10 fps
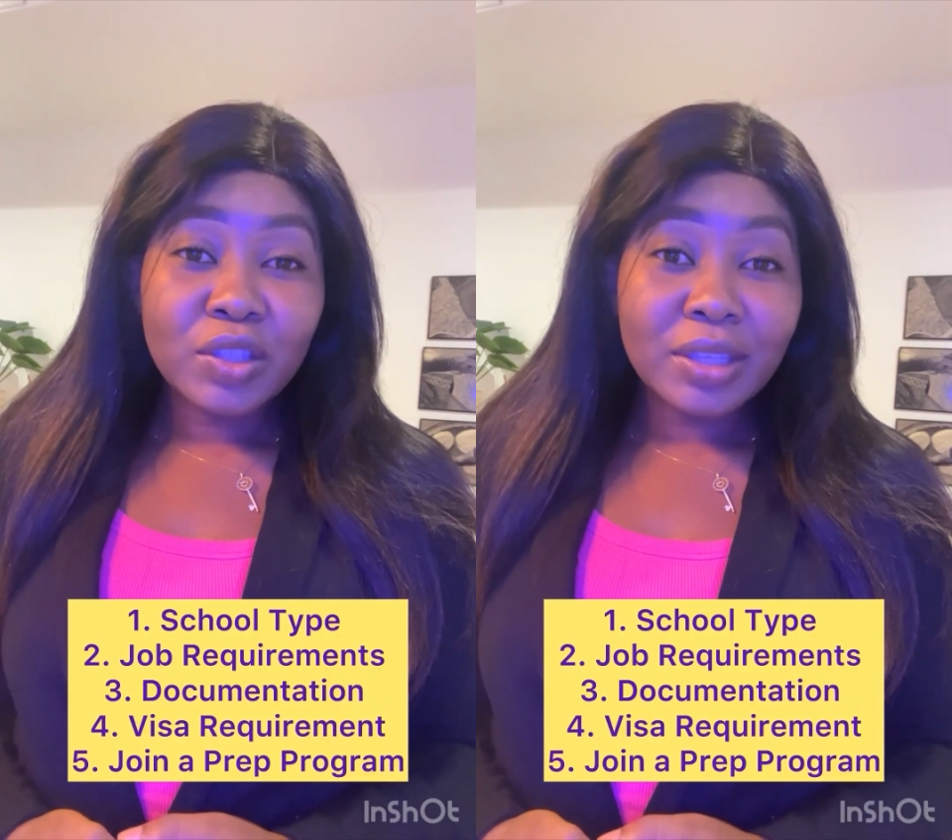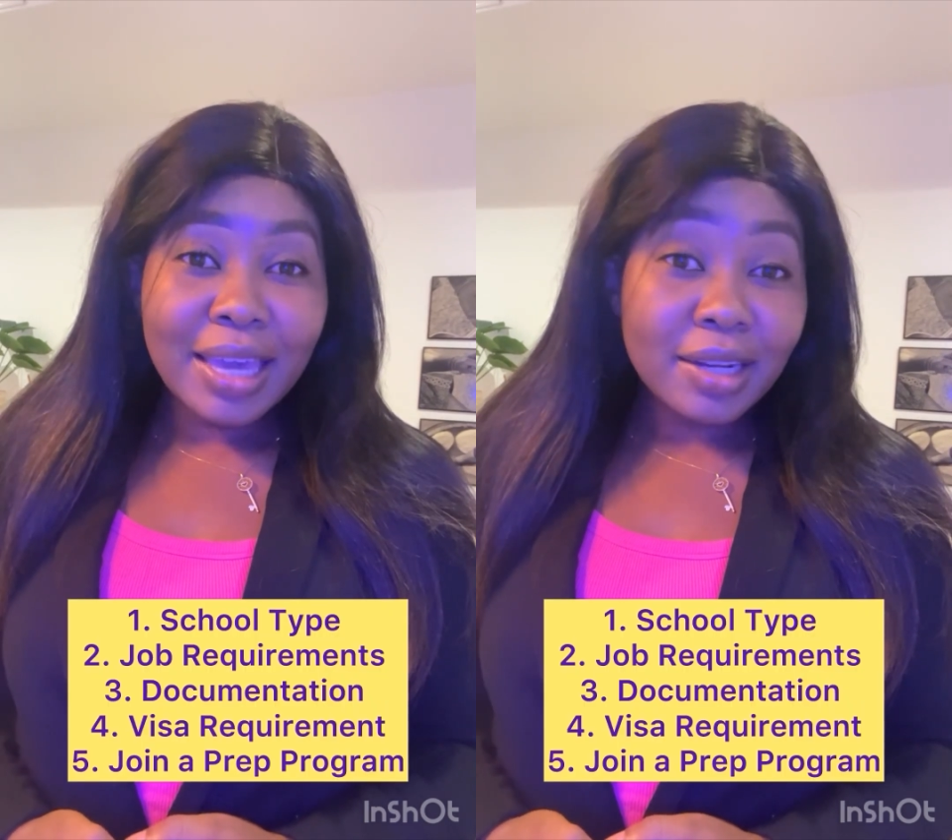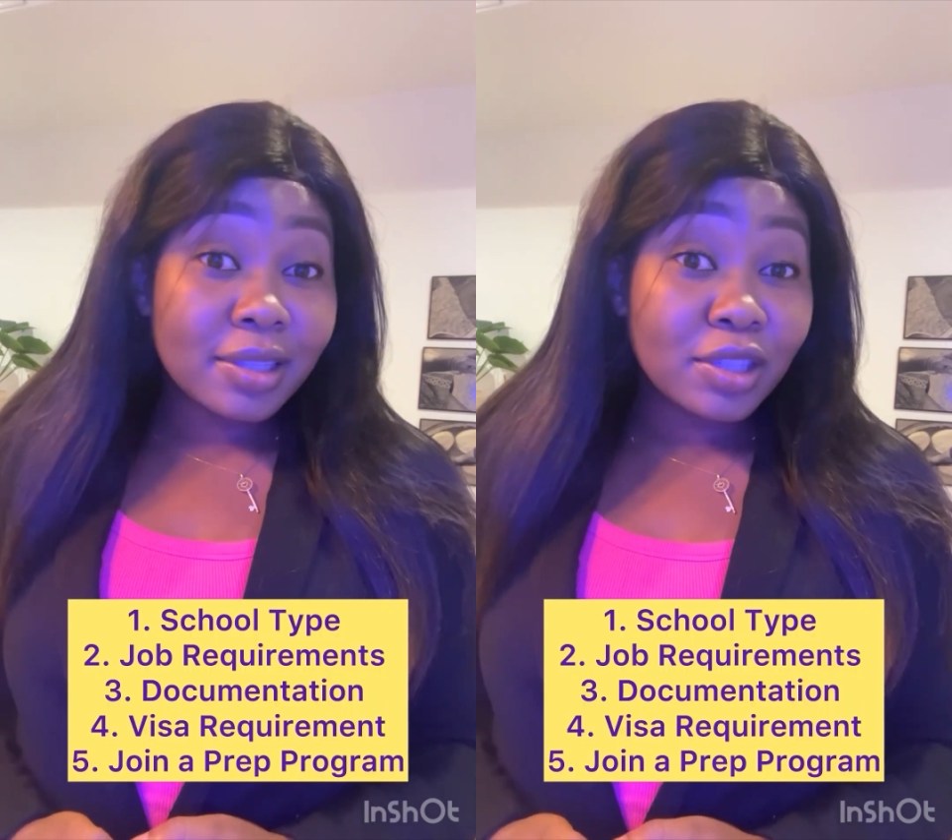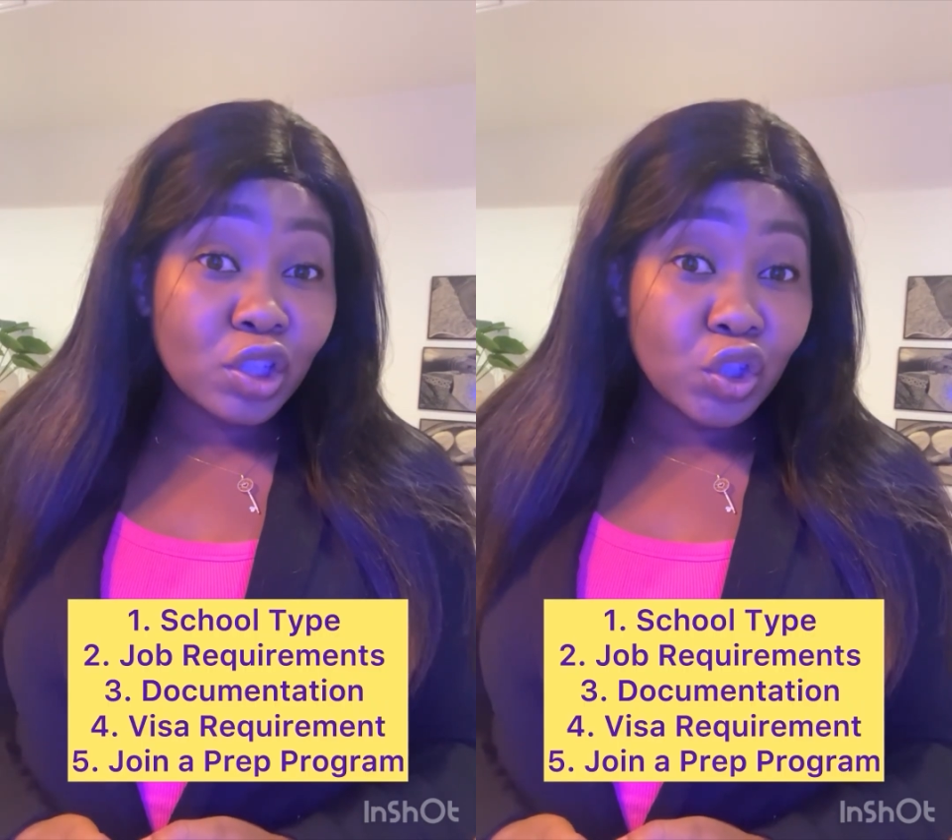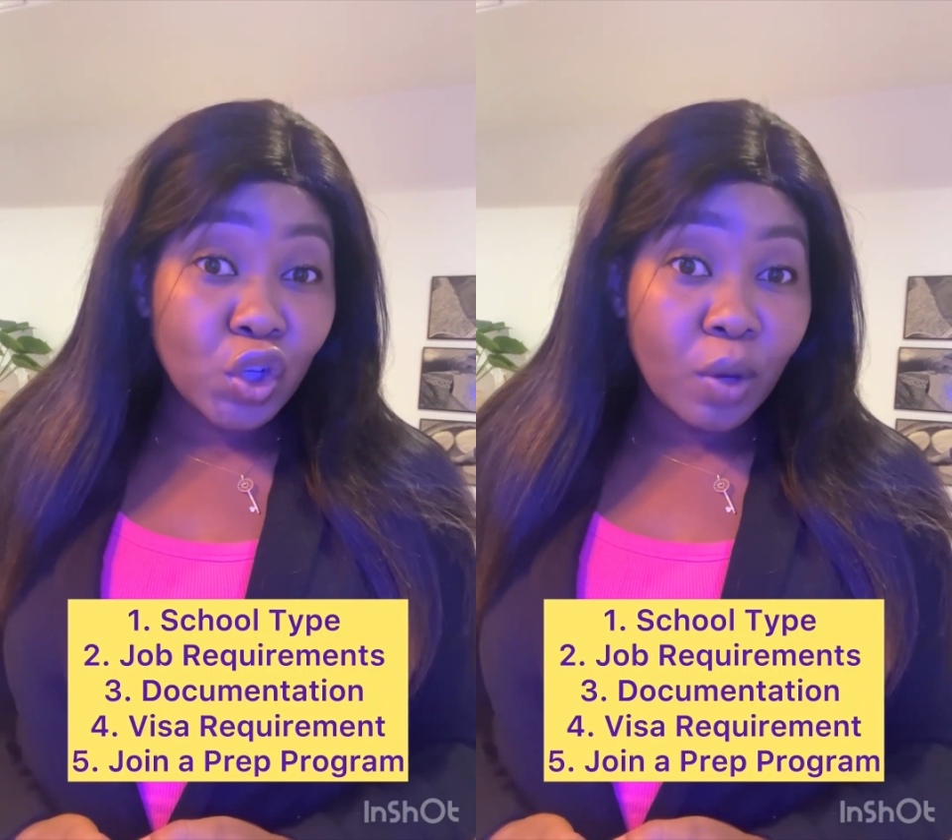to get a
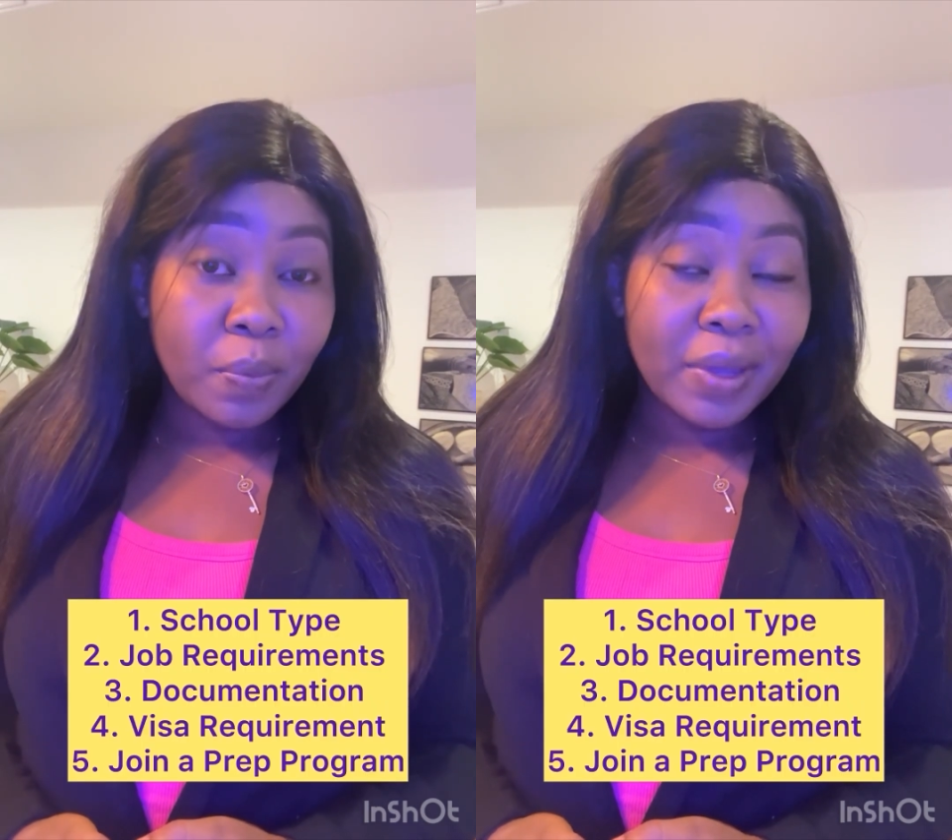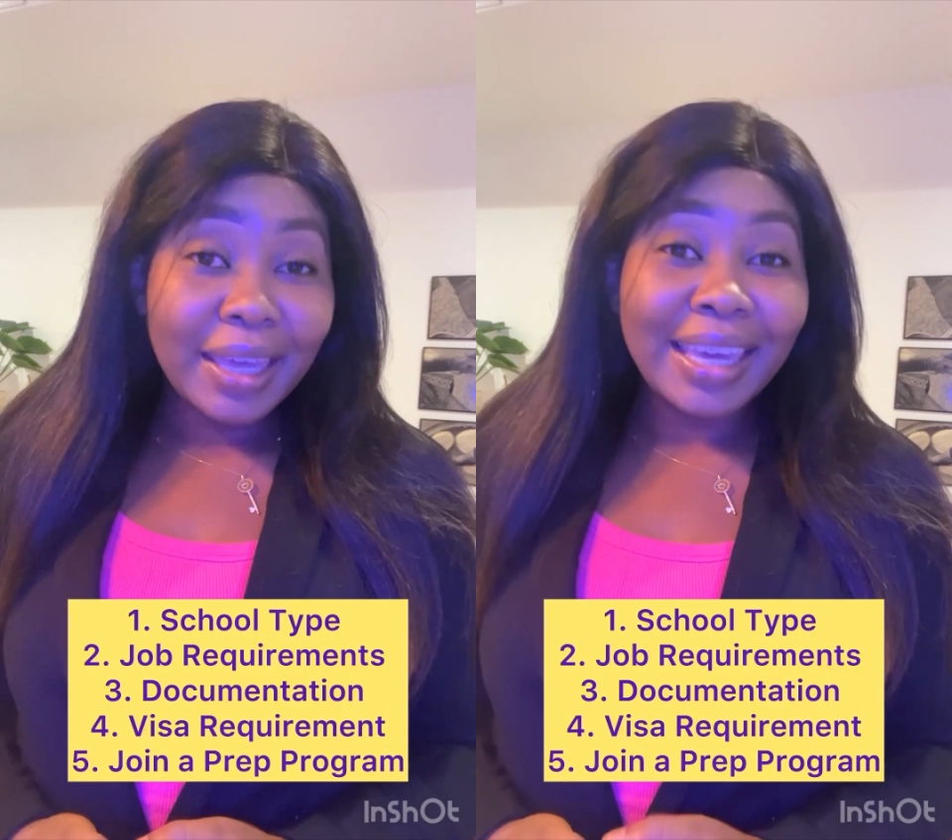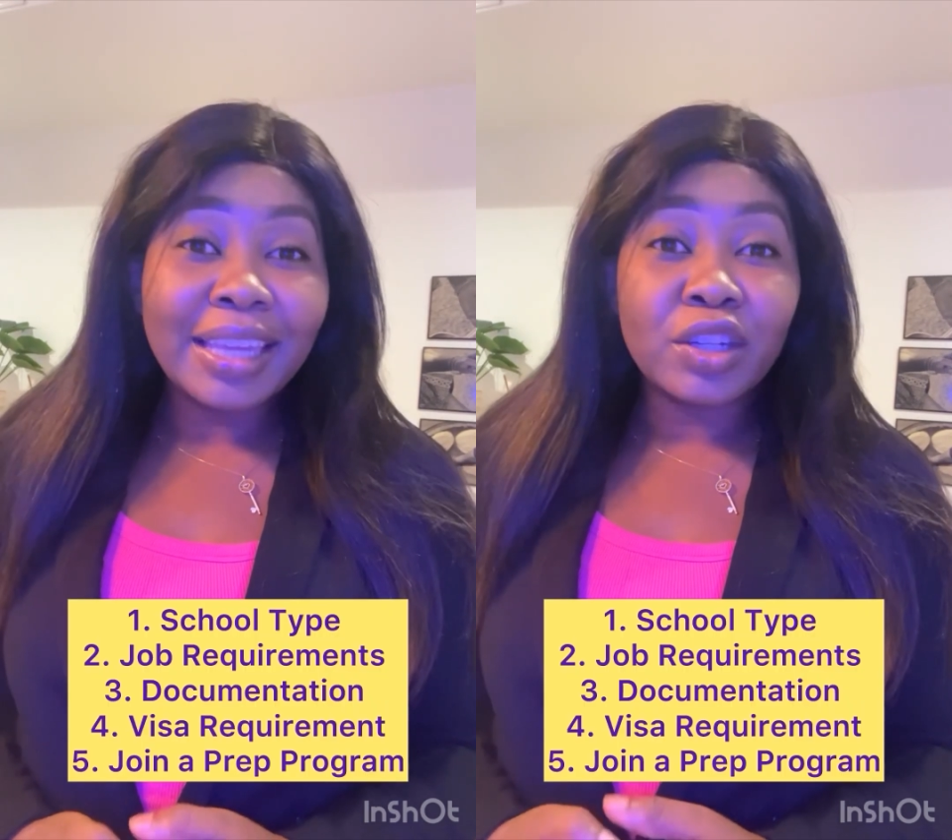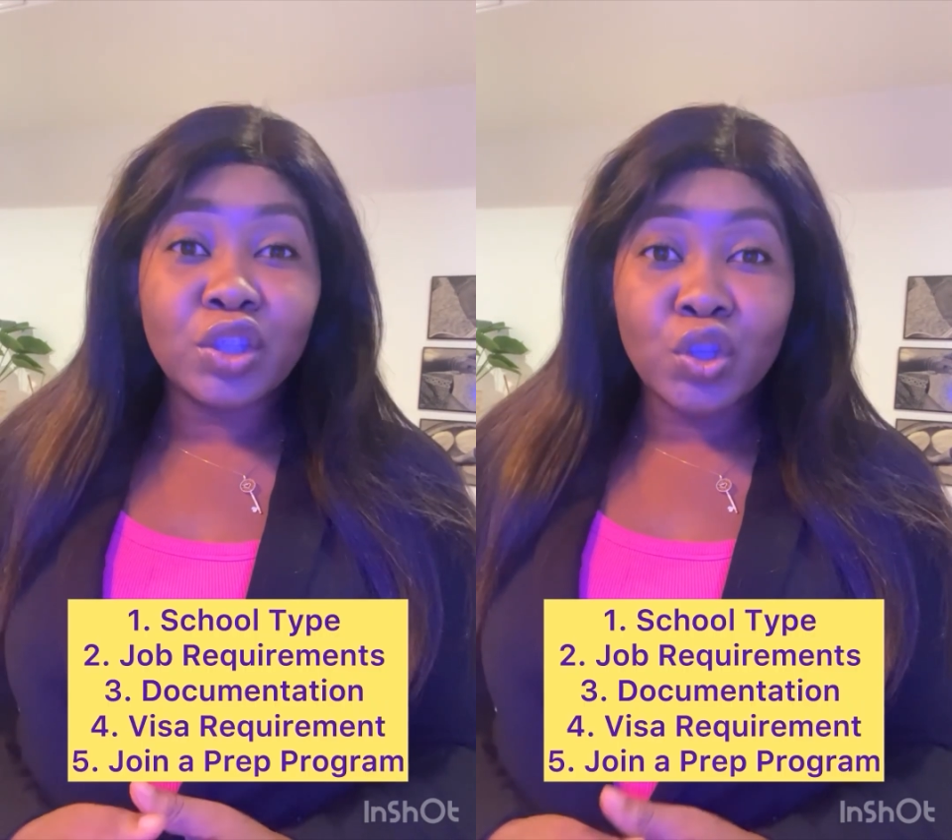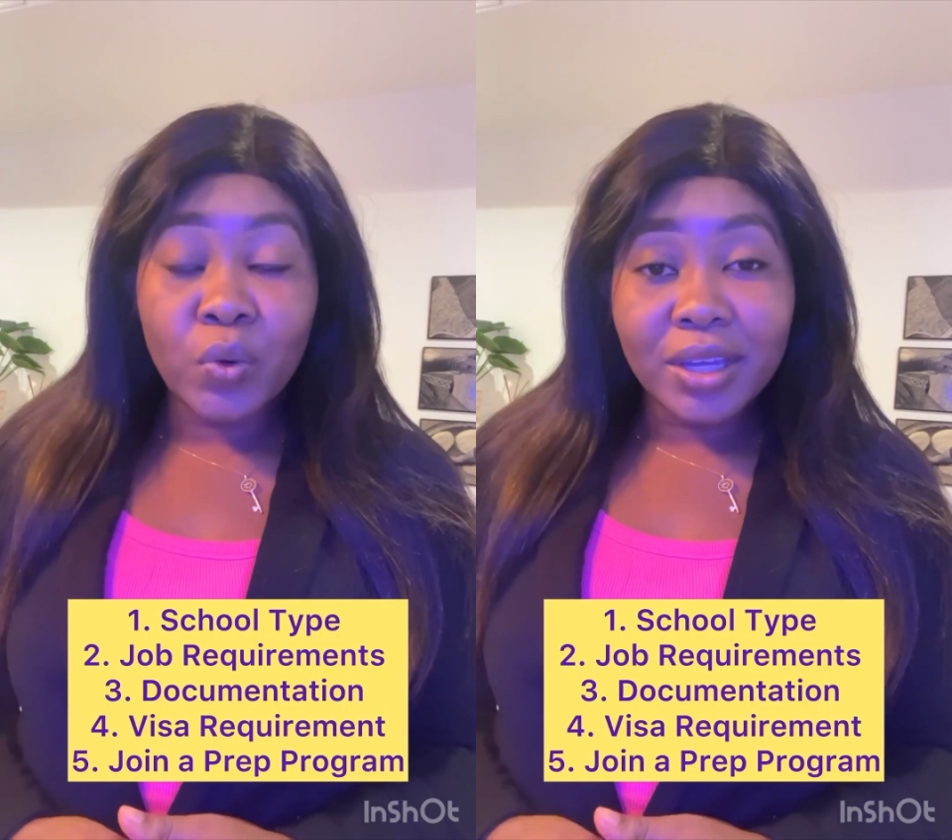teaching job in the
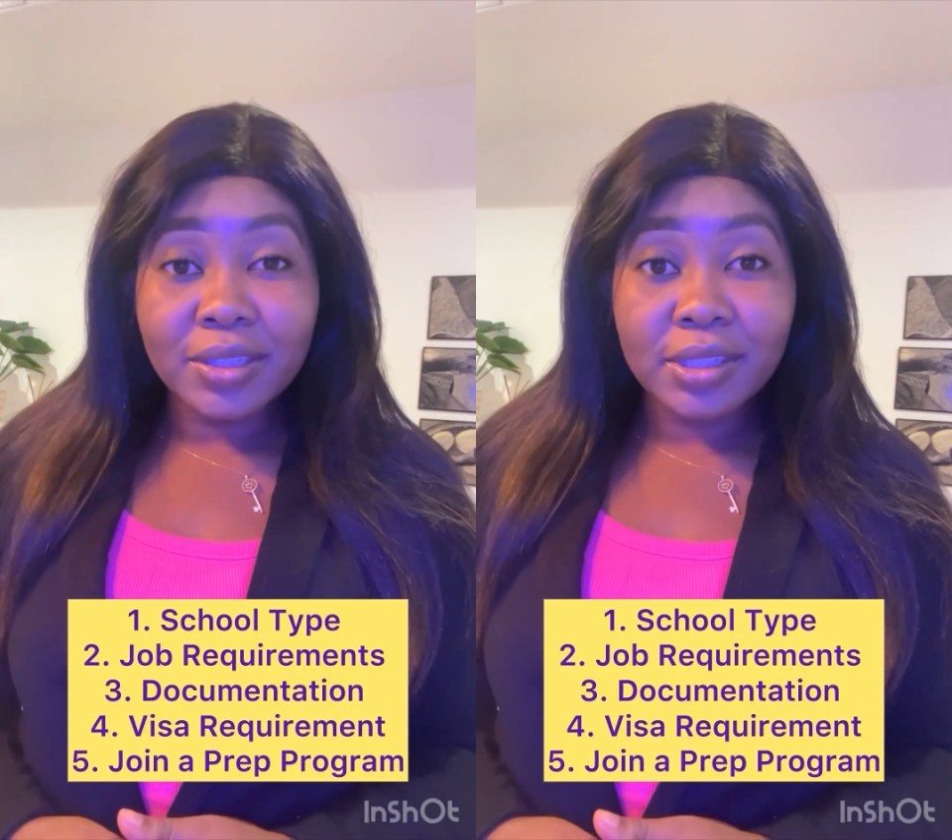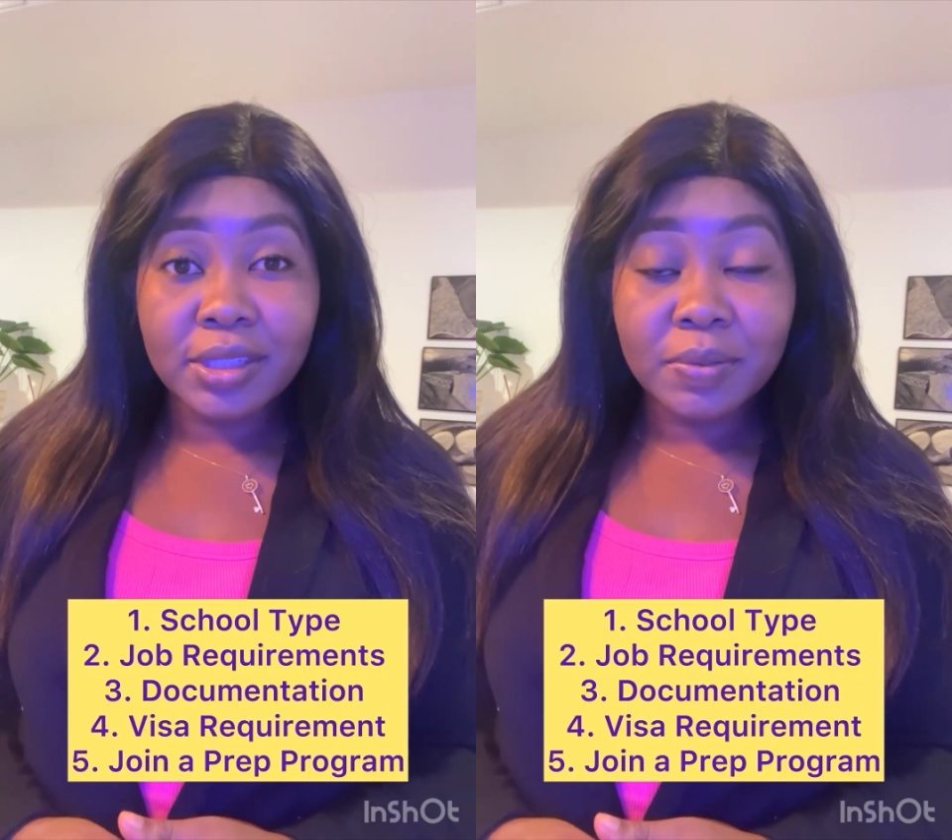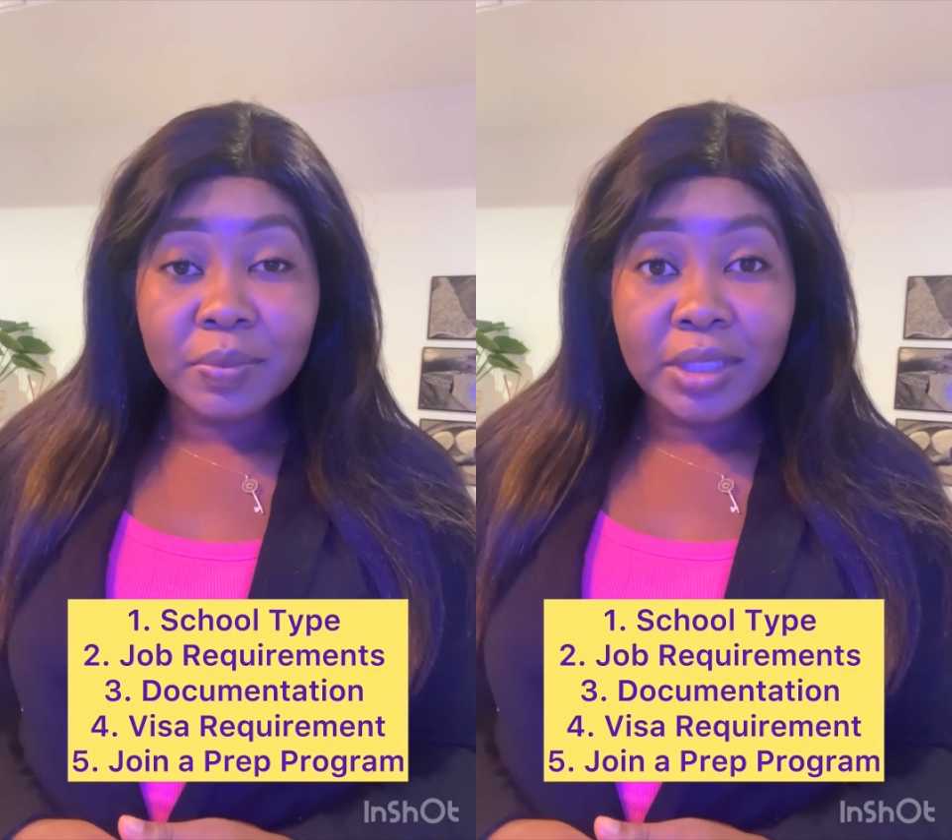US.